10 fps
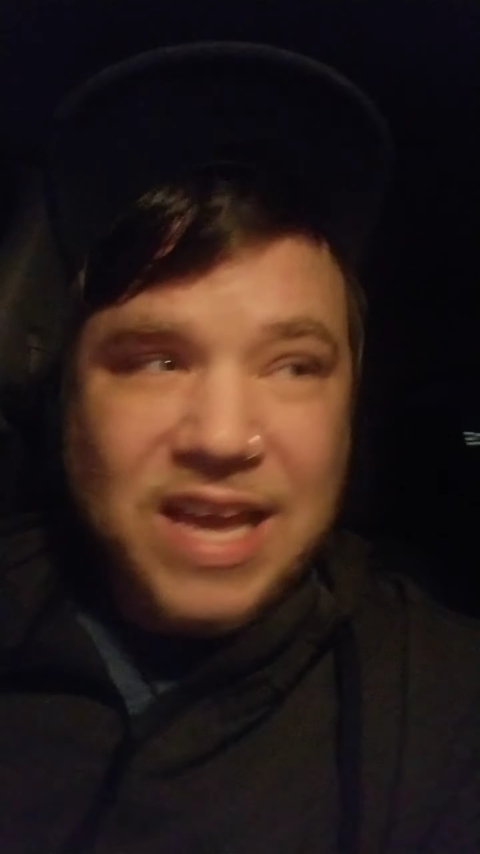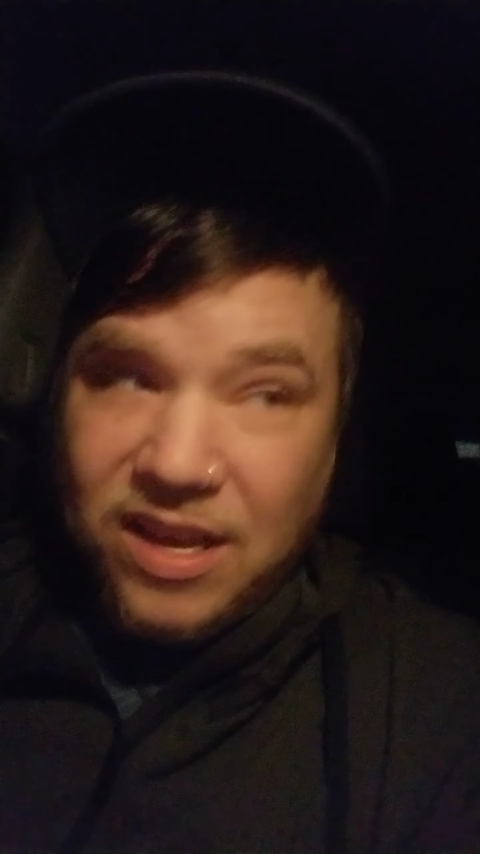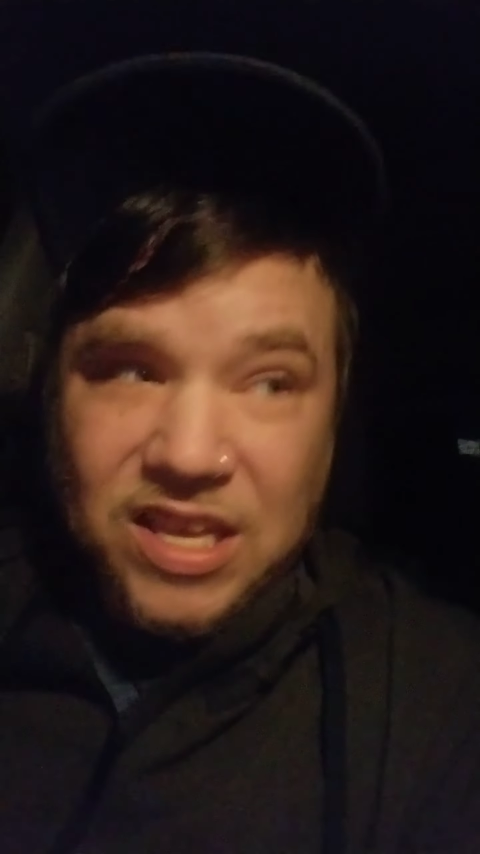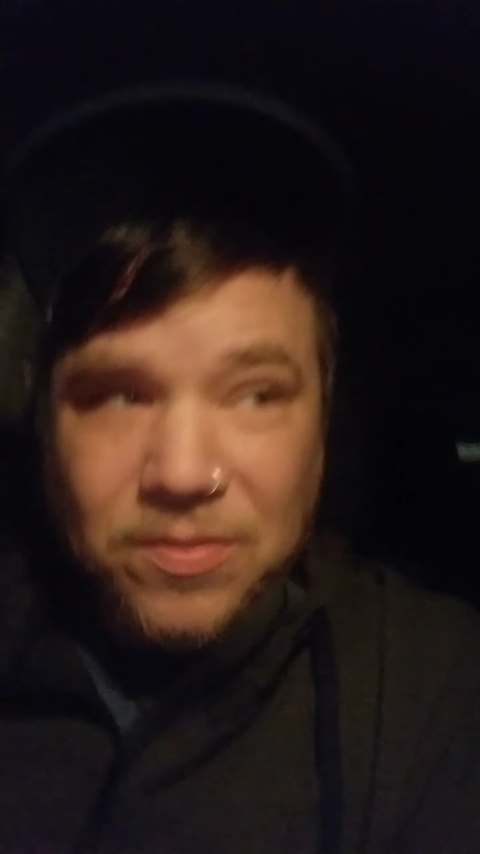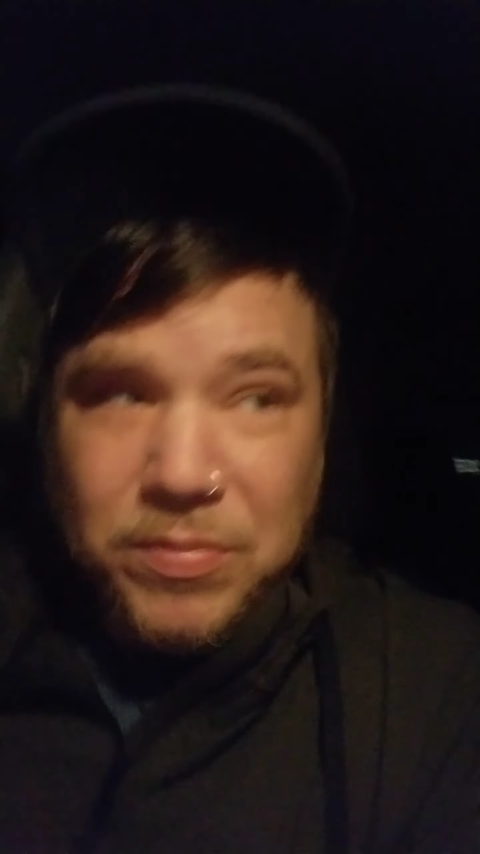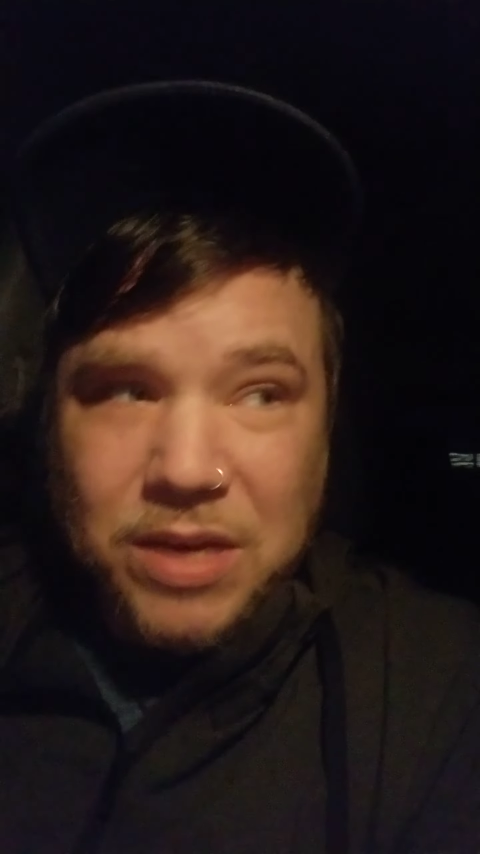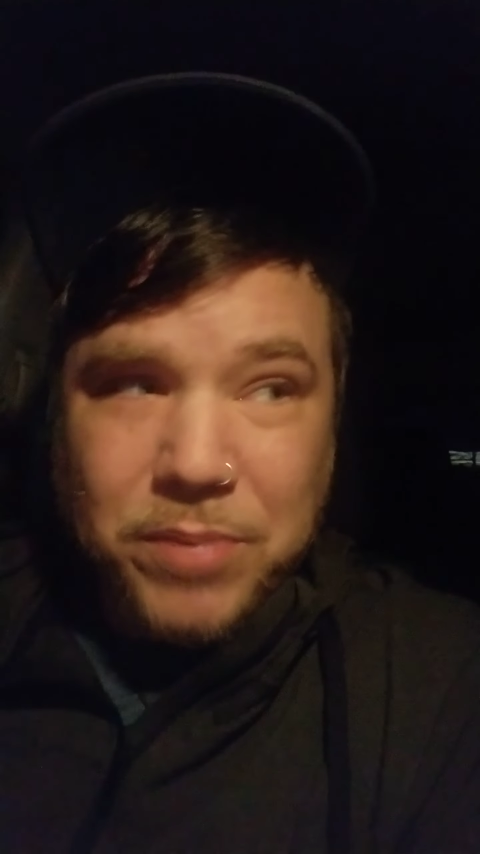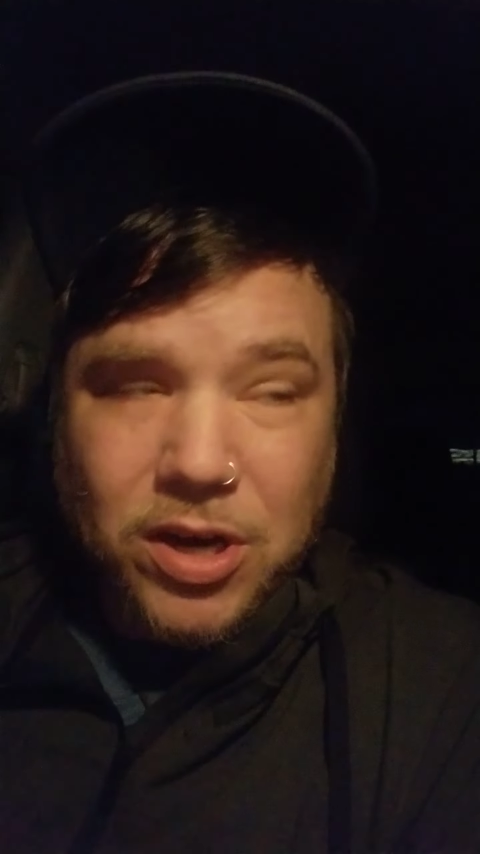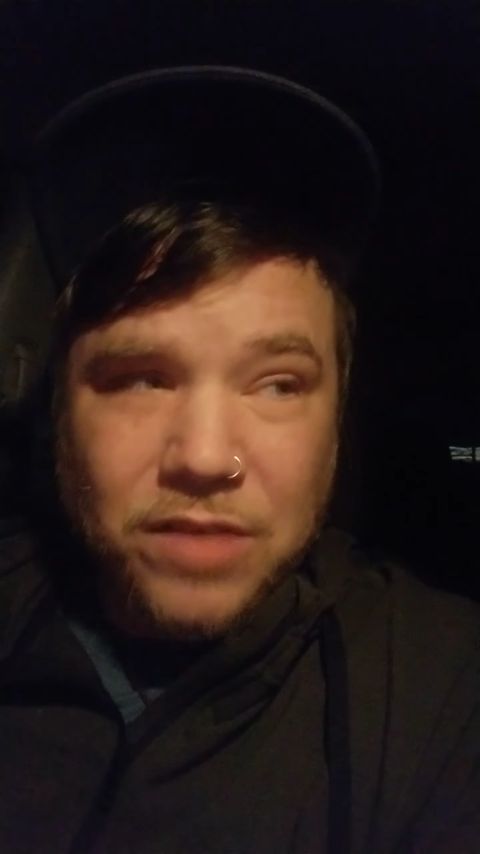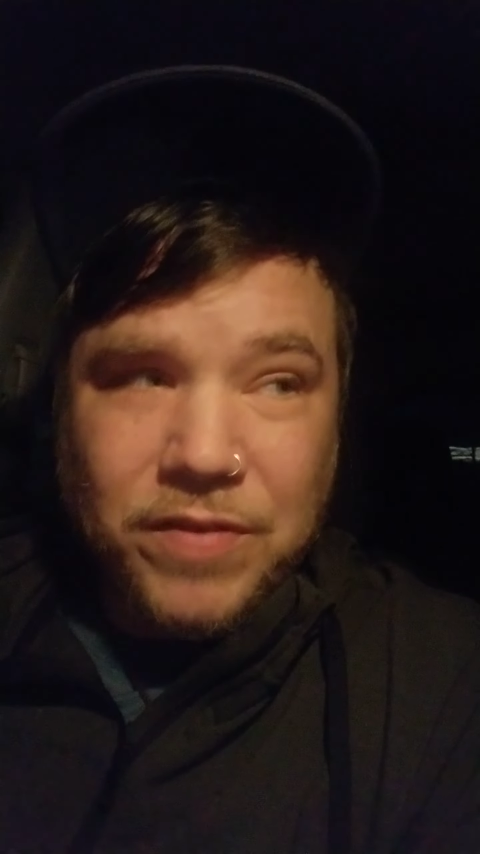and can be a
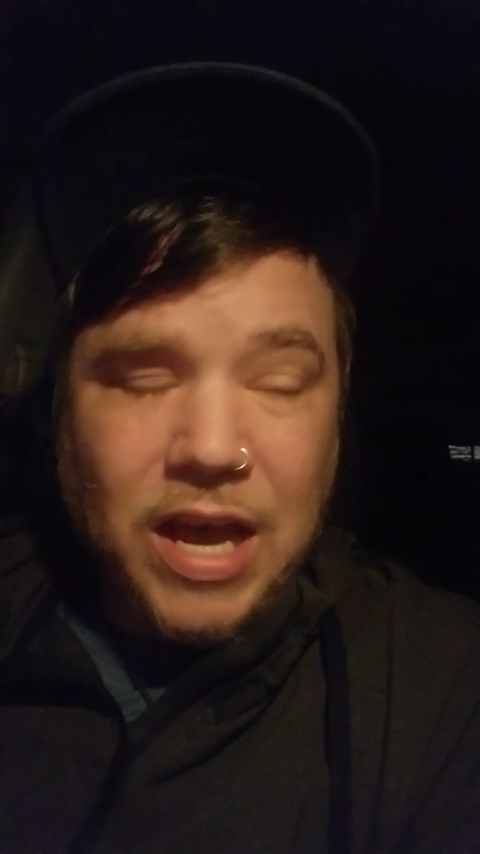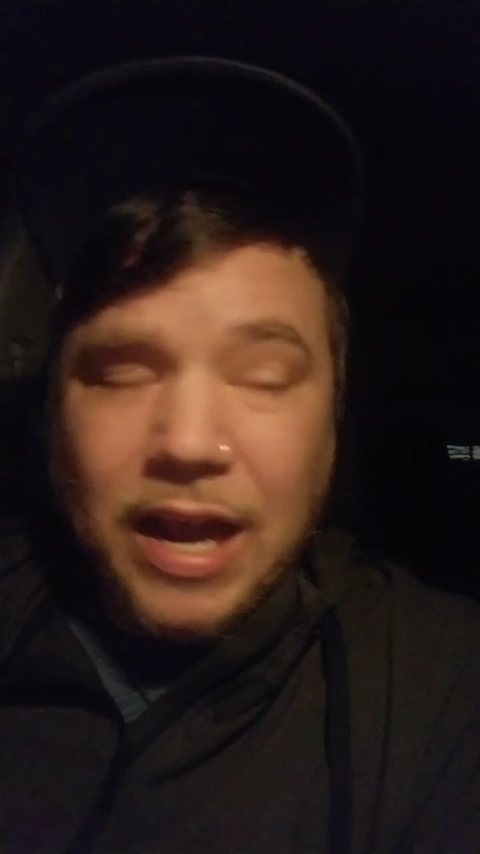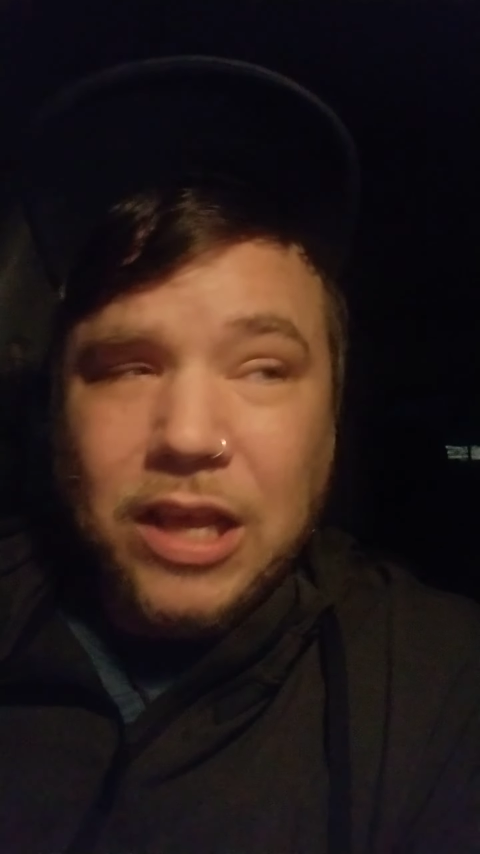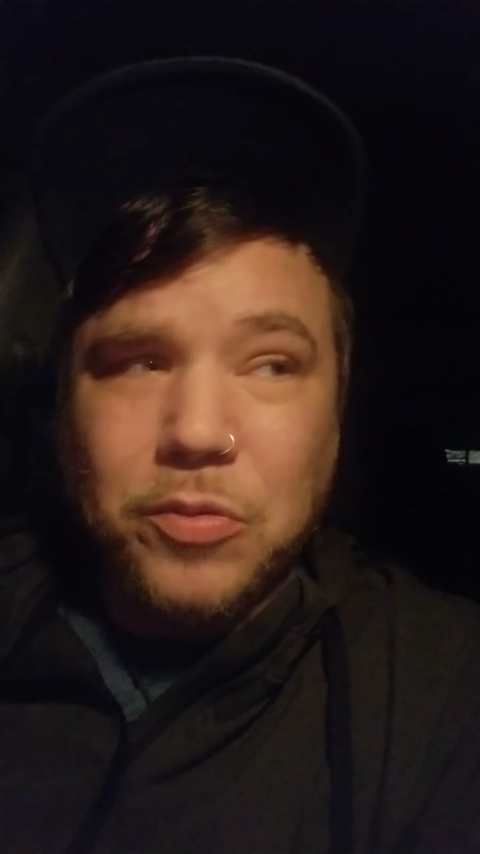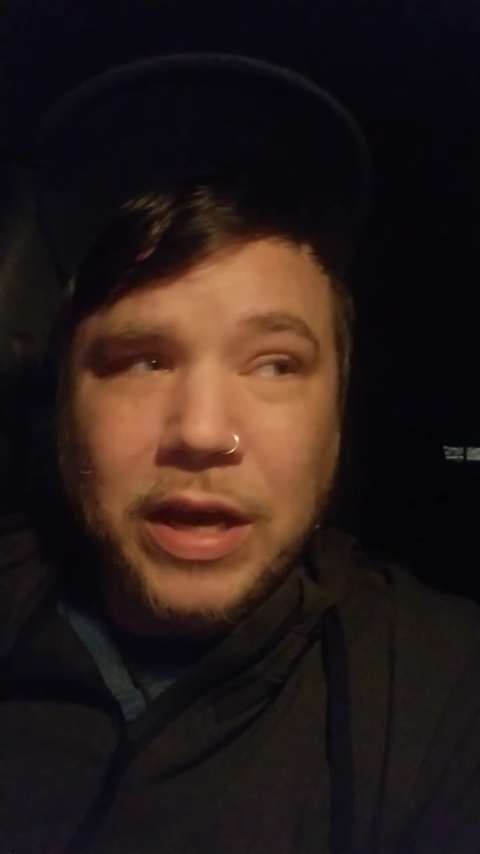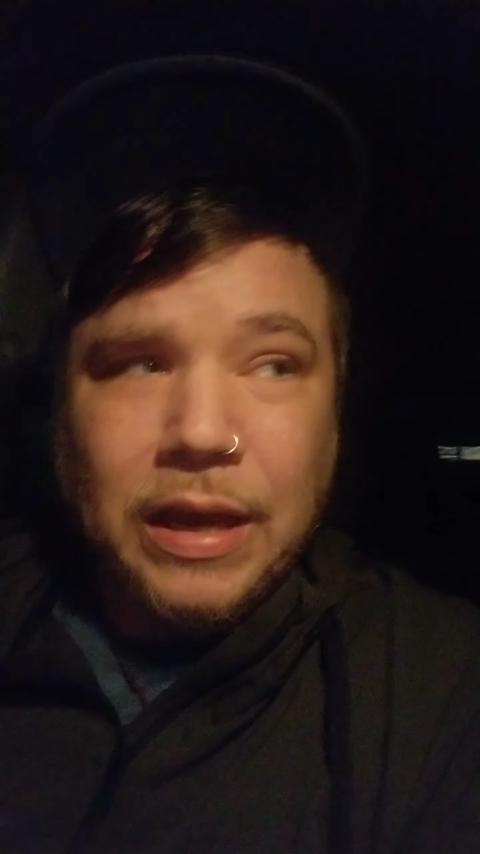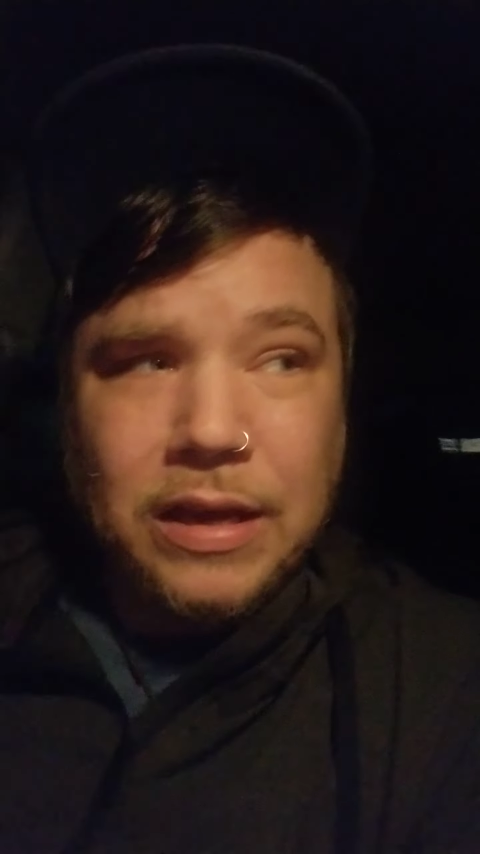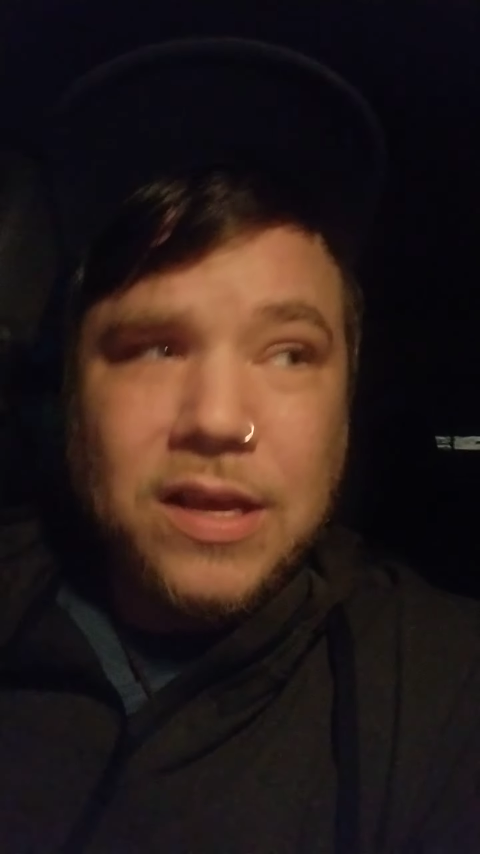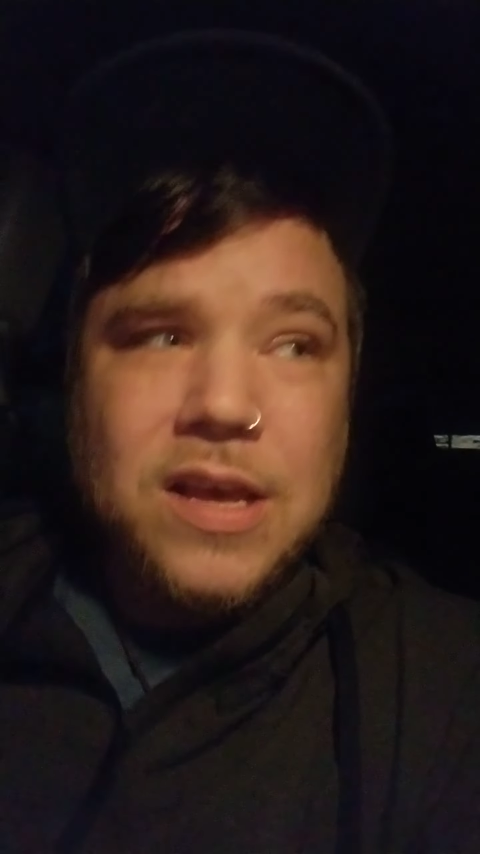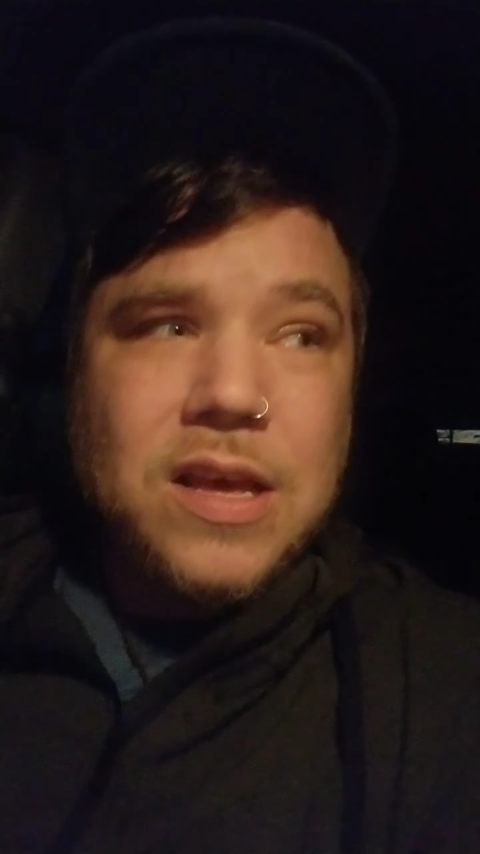part of it anyway.